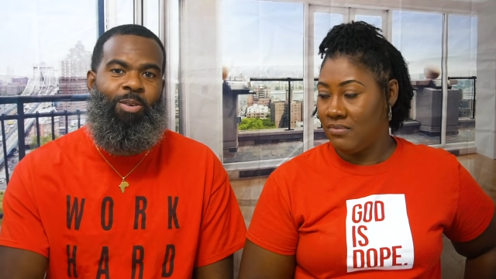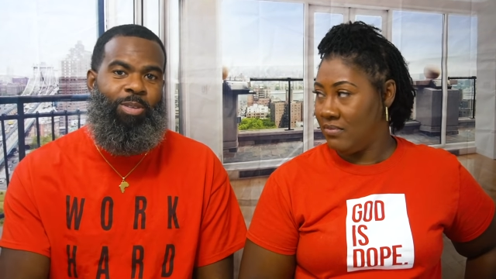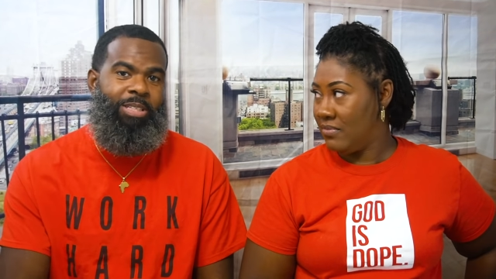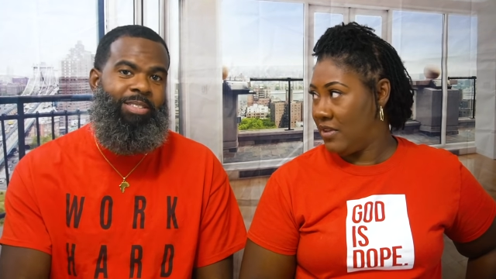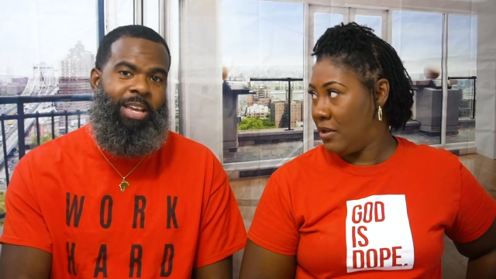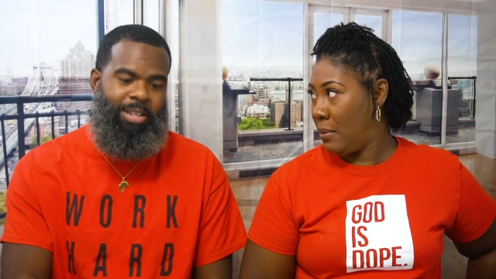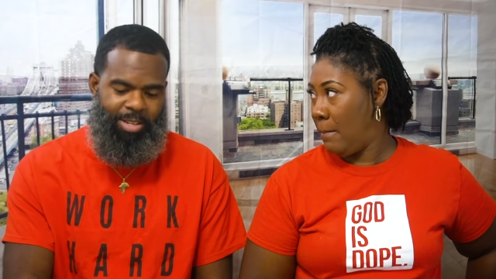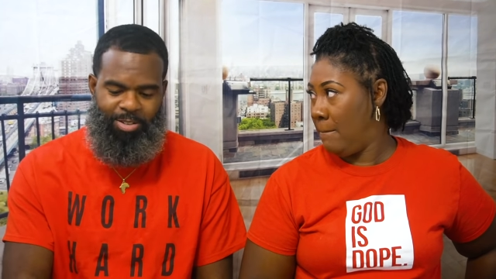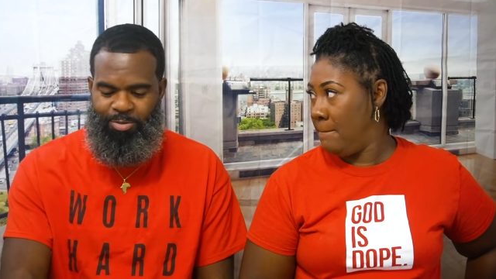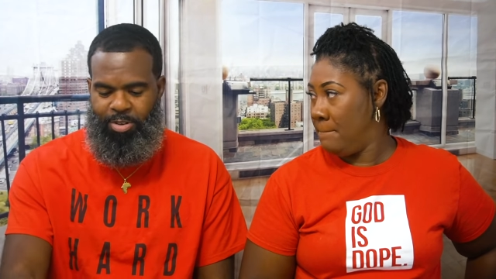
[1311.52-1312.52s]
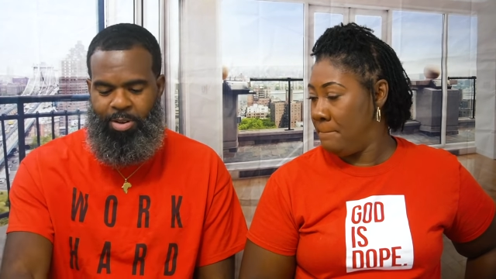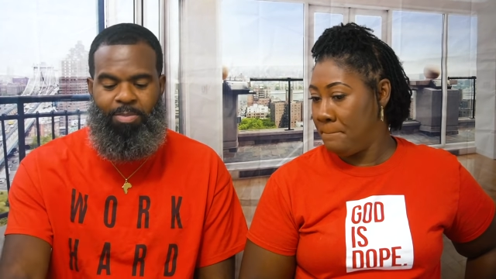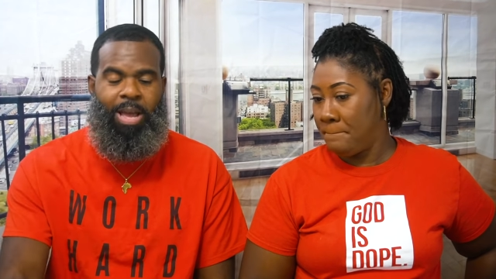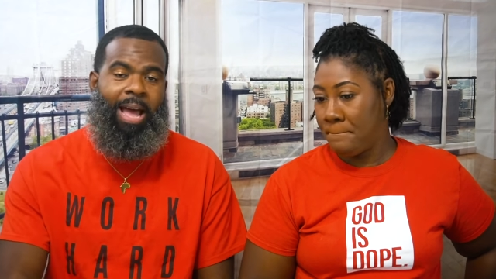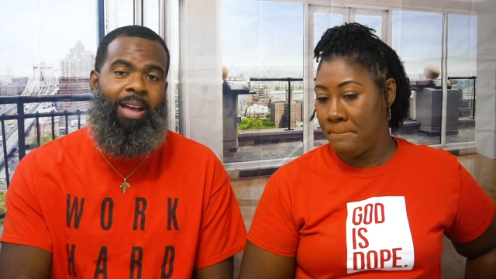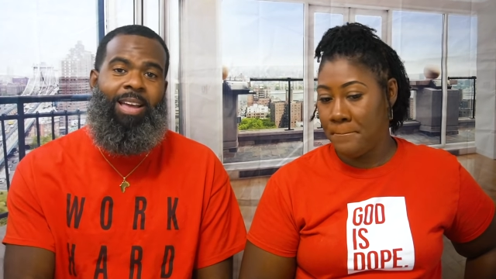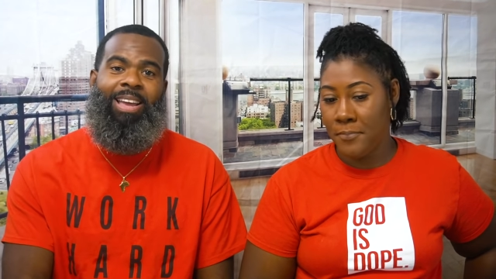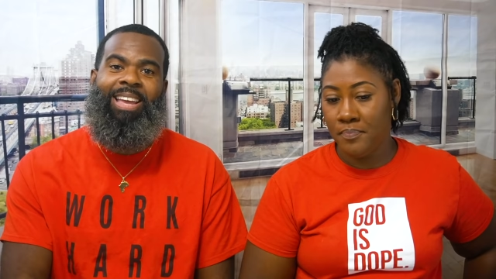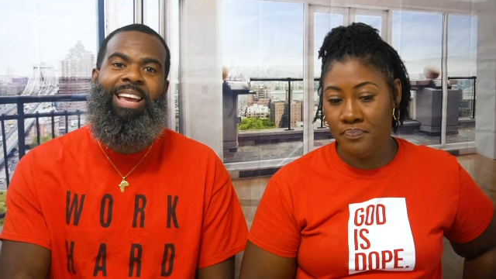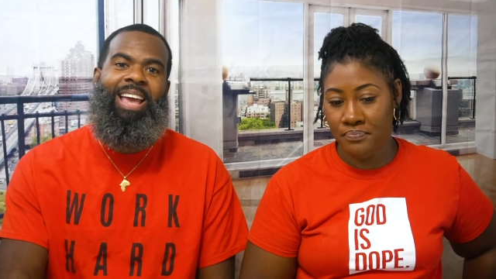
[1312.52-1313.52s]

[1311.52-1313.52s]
Speaker 1: going to just take this trip and,